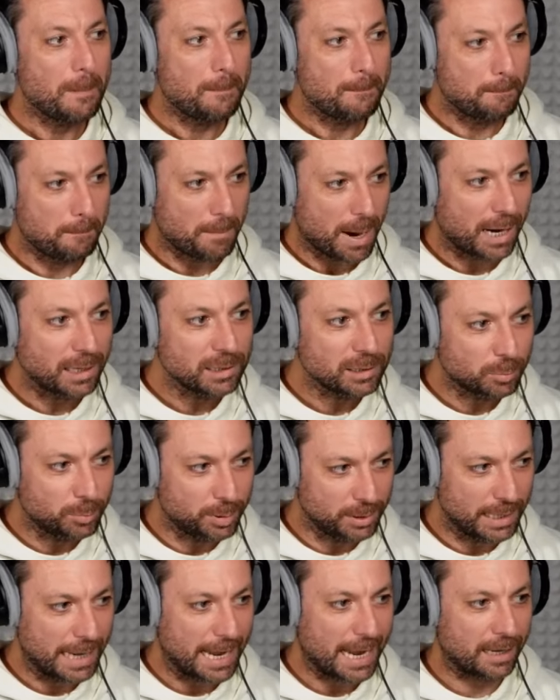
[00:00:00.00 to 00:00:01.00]
might
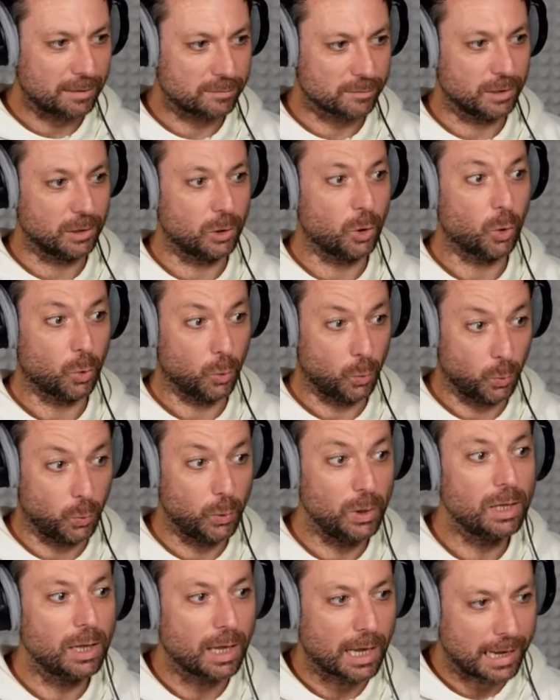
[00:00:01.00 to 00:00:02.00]
be asking or
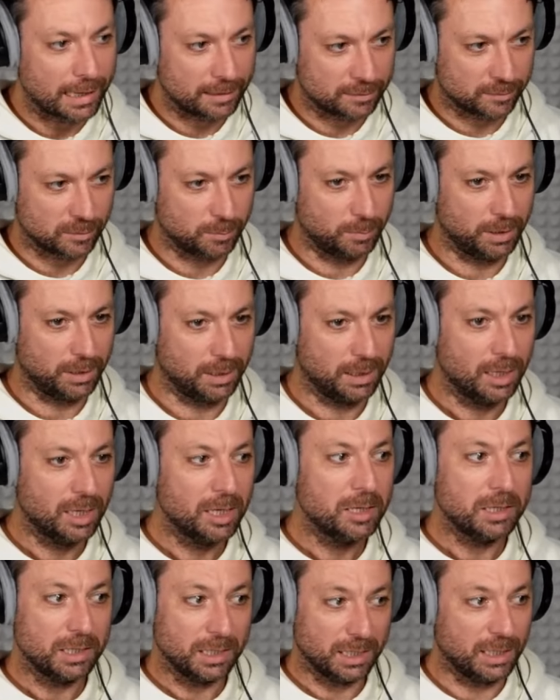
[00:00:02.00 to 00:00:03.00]
will ask me
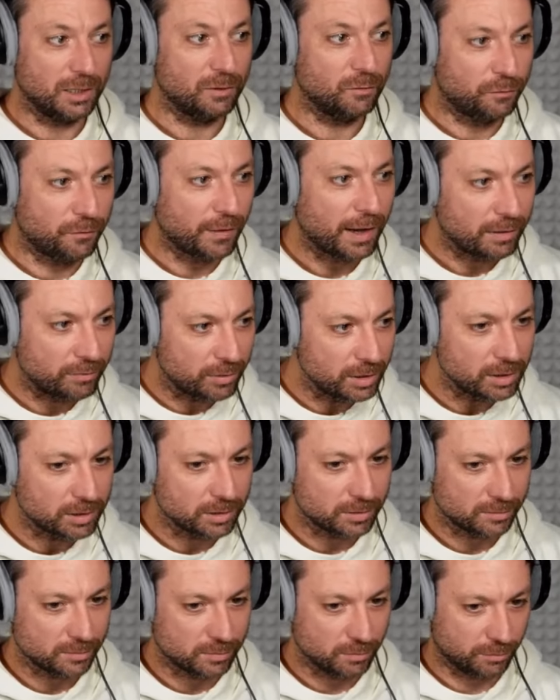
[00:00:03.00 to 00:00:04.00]
in 5
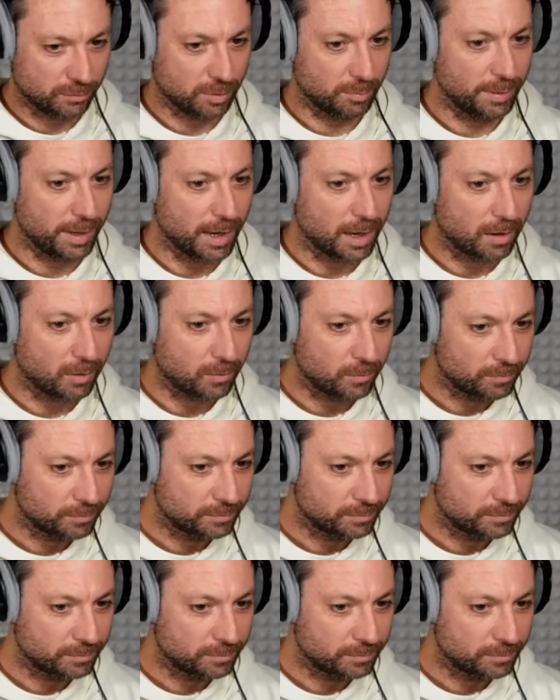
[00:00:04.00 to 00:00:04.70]
years from now,